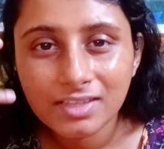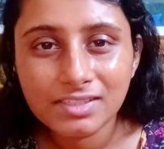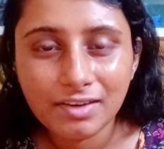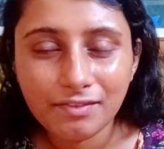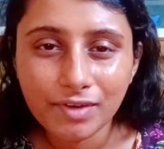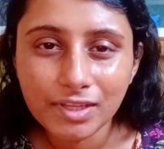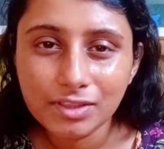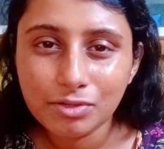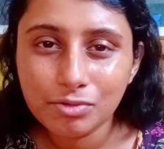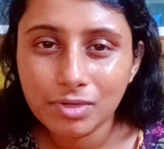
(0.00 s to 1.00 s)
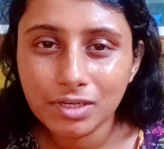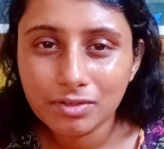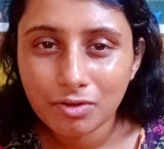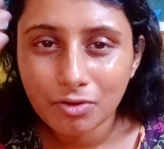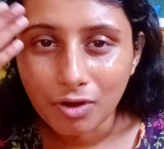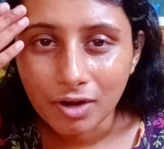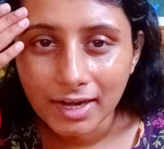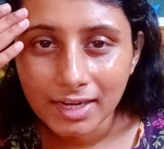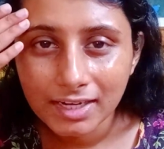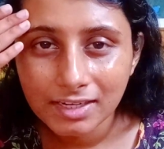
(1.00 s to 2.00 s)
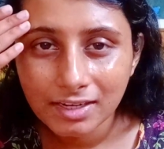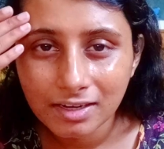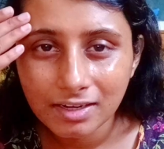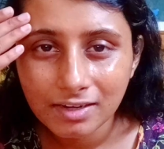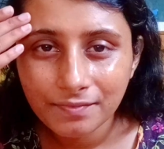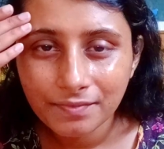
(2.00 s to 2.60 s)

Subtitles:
someone threw a rock at her